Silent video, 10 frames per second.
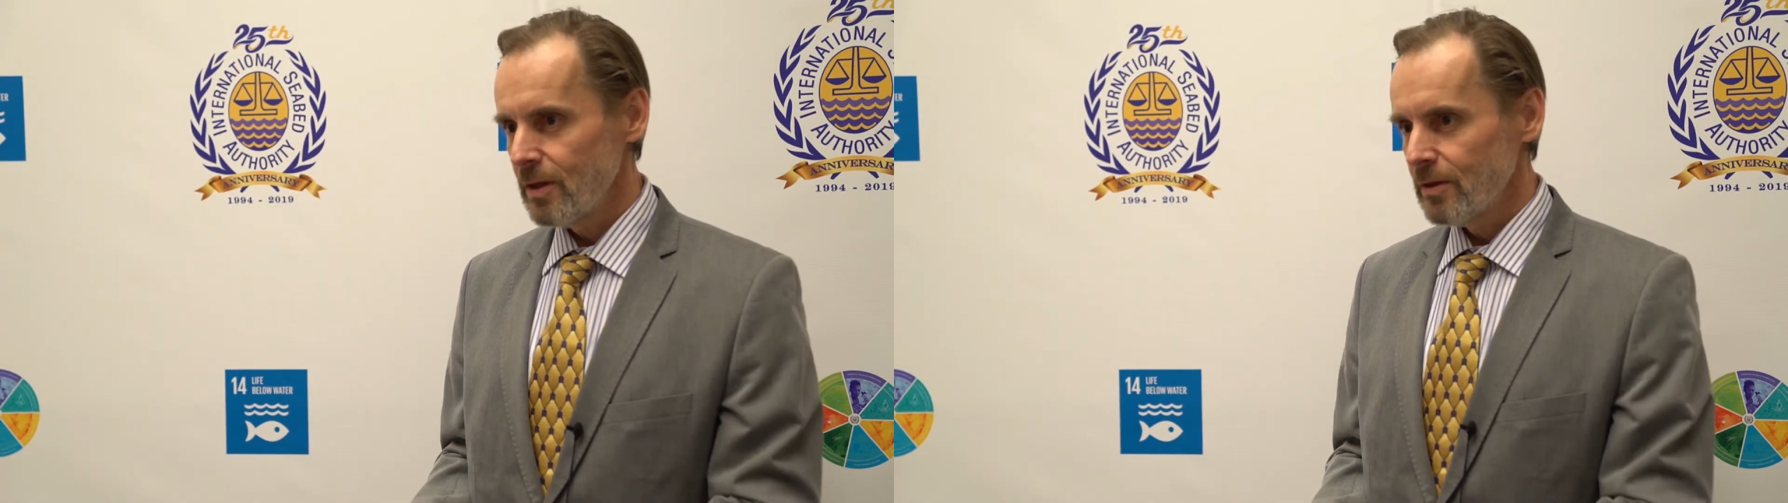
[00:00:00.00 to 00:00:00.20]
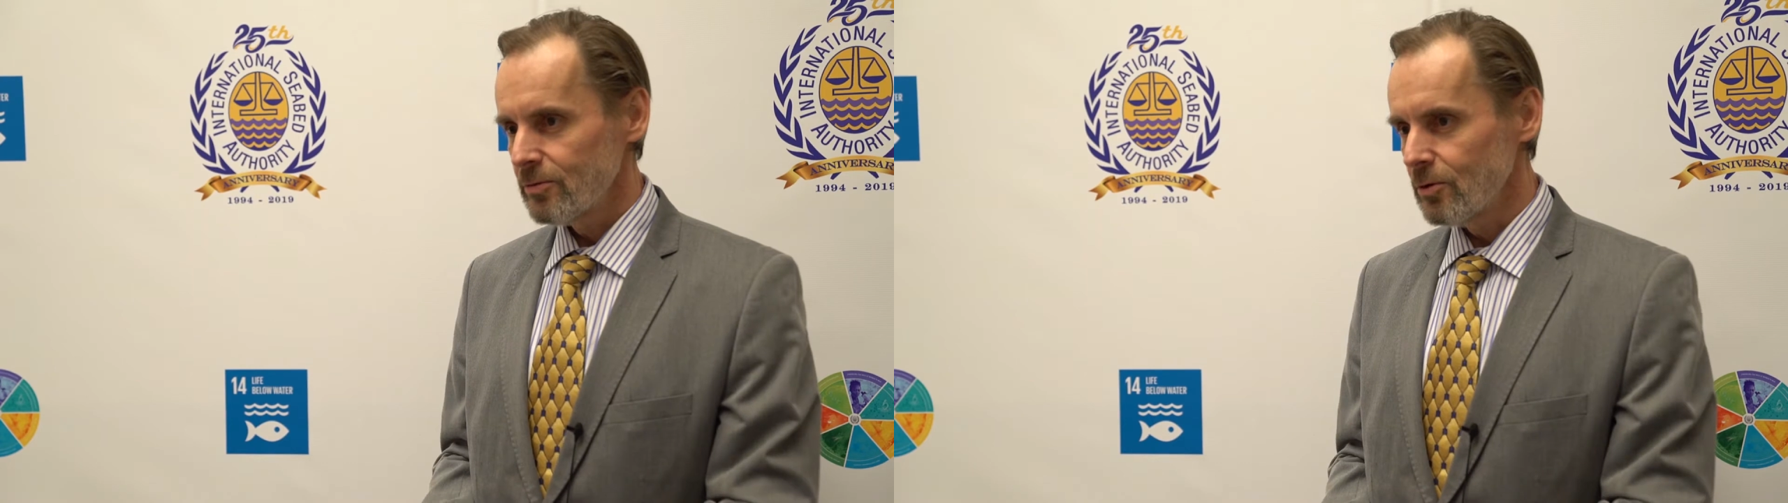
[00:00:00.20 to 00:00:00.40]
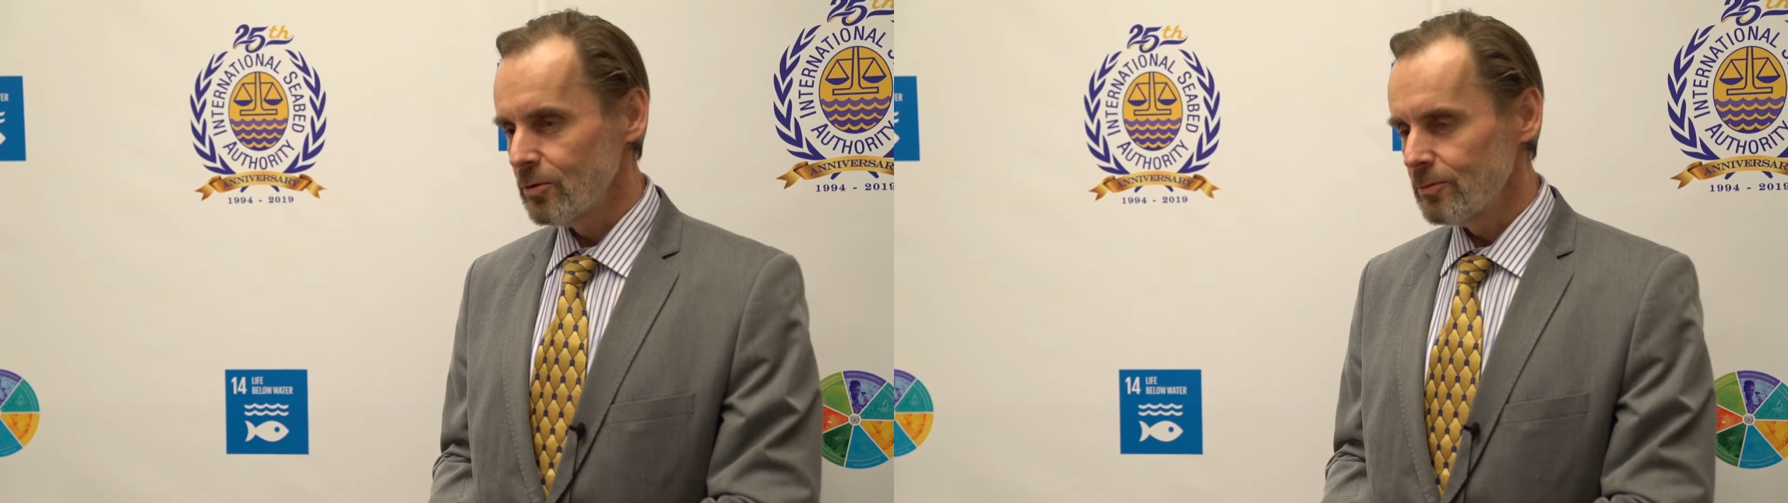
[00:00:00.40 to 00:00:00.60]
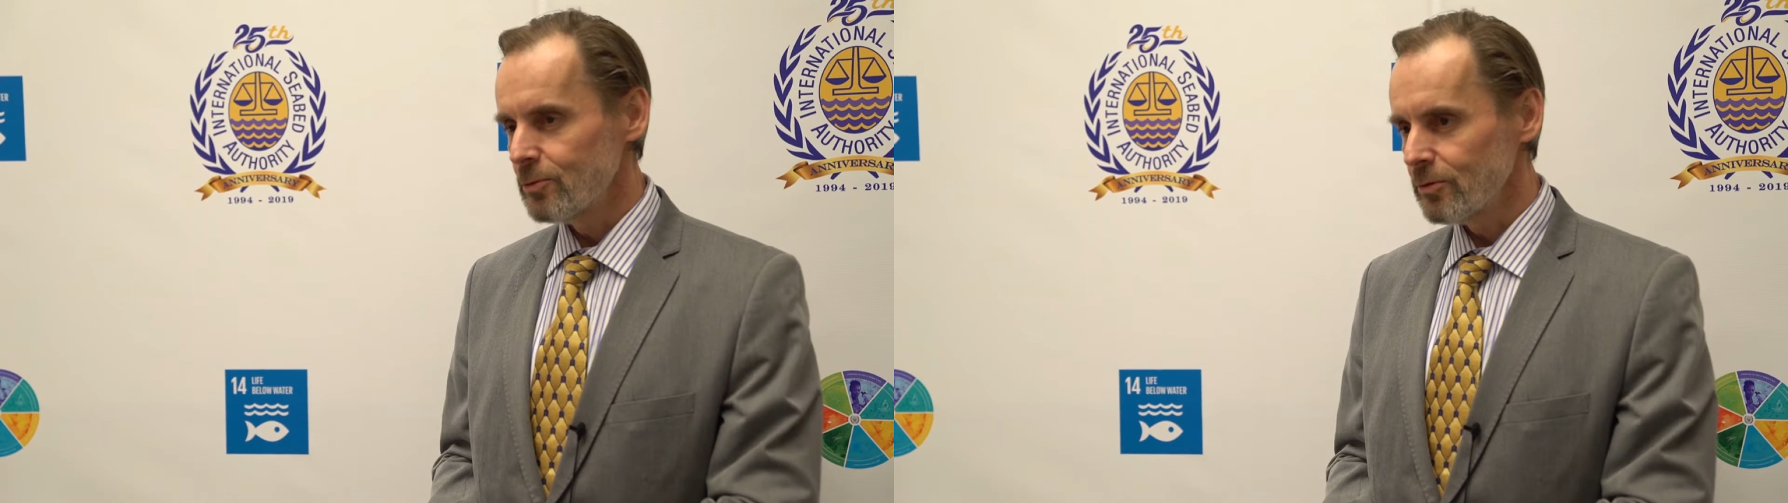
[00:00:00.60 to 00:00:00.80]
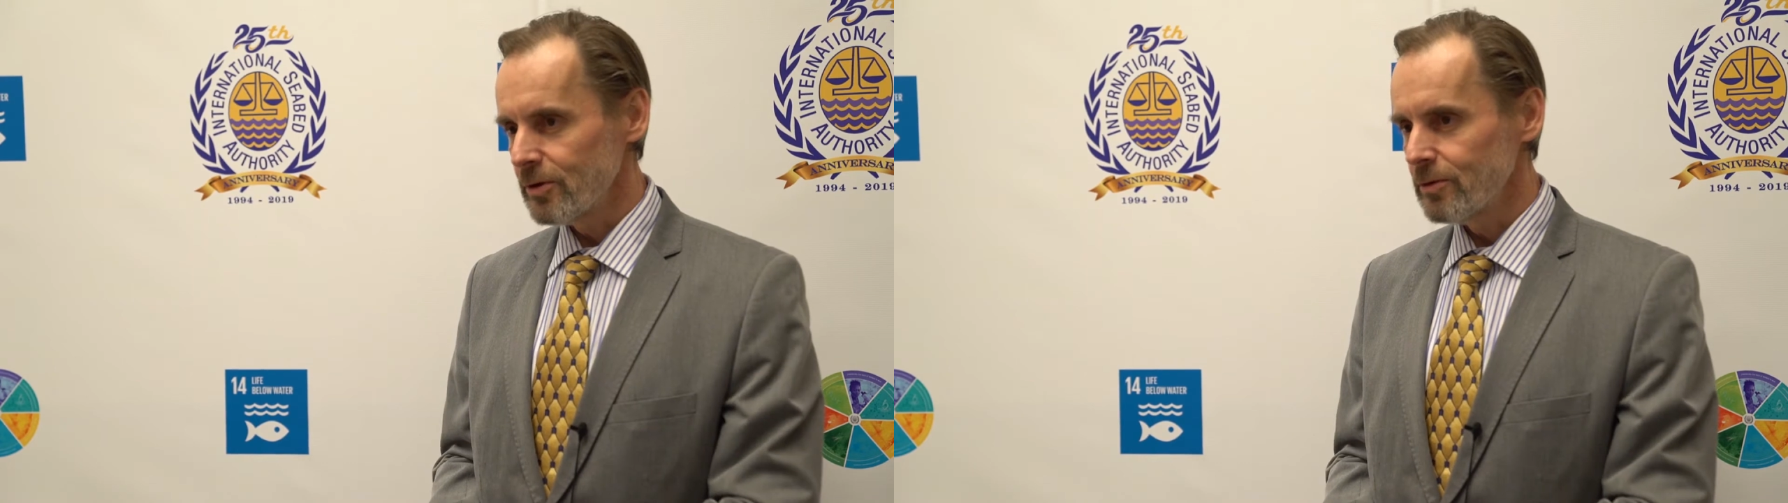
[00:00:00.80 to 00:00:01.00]
So, of
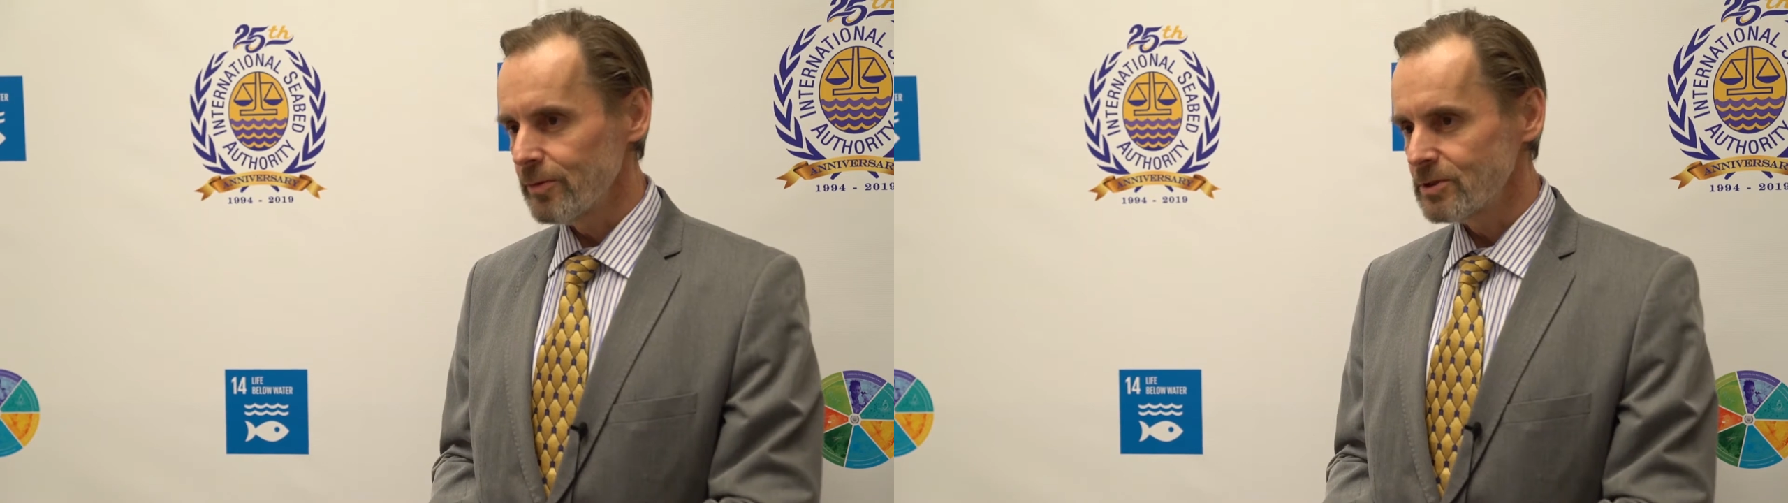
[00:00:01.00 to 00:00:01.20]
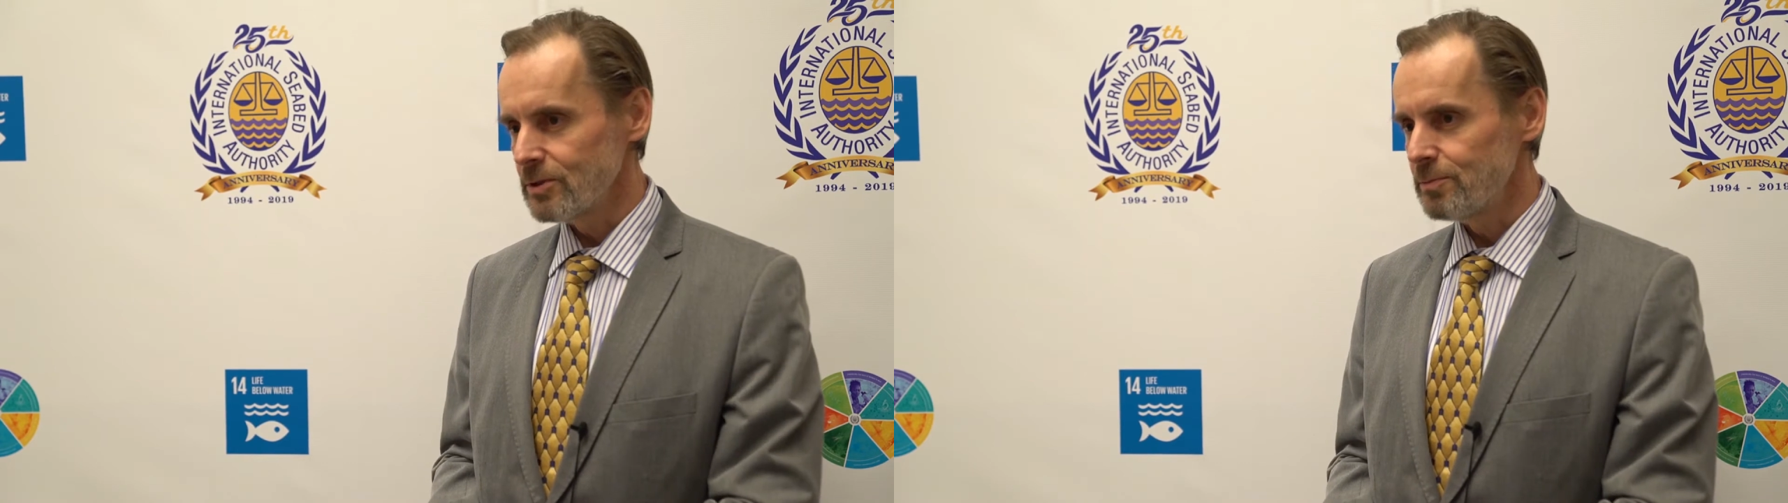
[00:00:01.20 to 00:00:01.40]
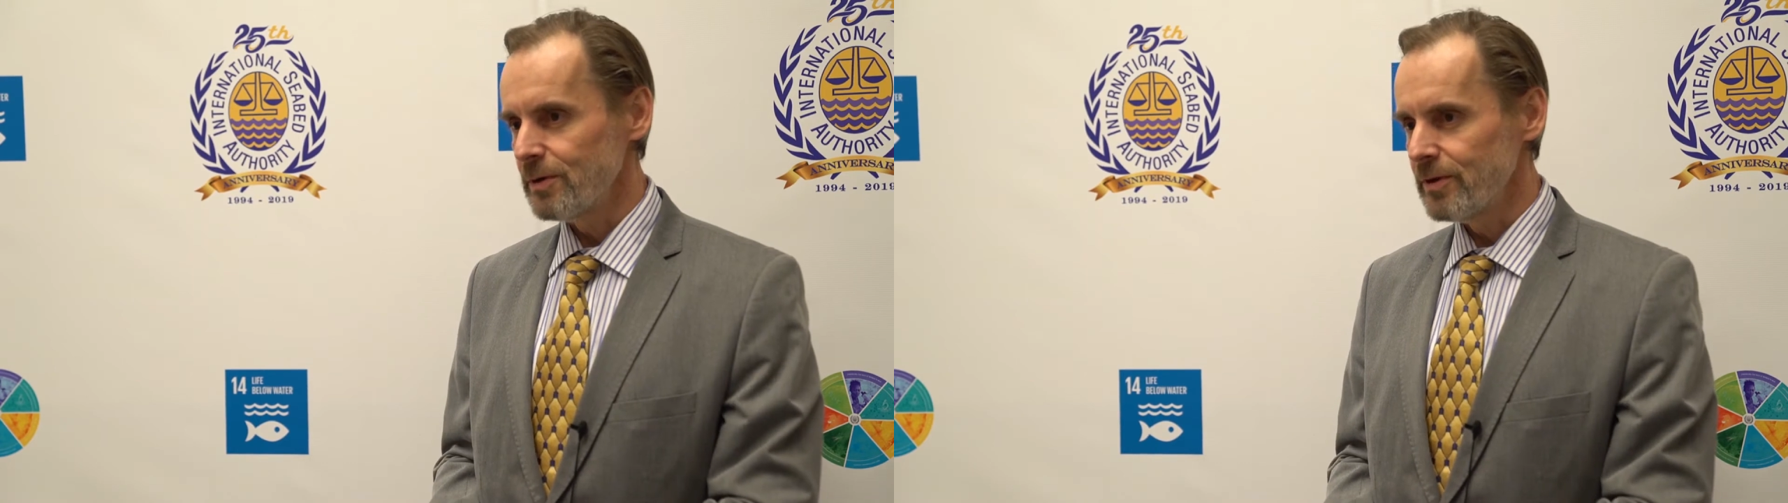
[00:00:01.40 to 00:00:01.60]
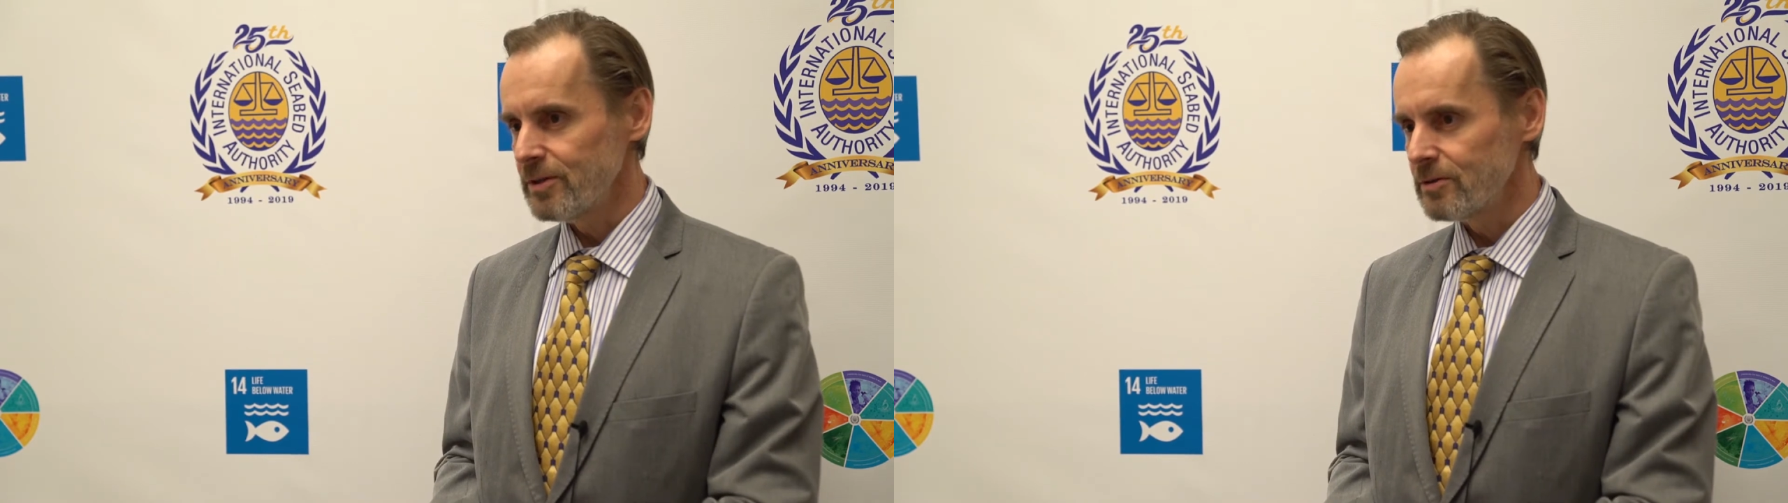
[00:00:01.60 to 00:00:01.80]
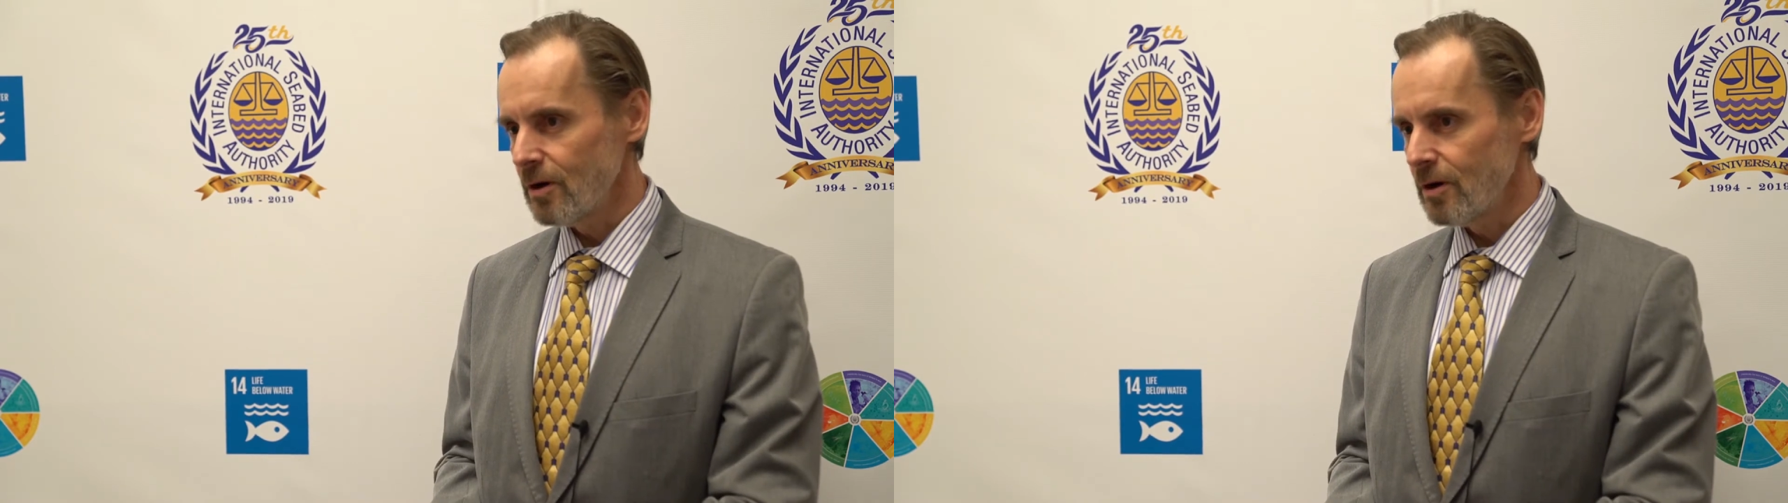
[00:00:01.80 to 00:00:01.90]
course, the convention prevented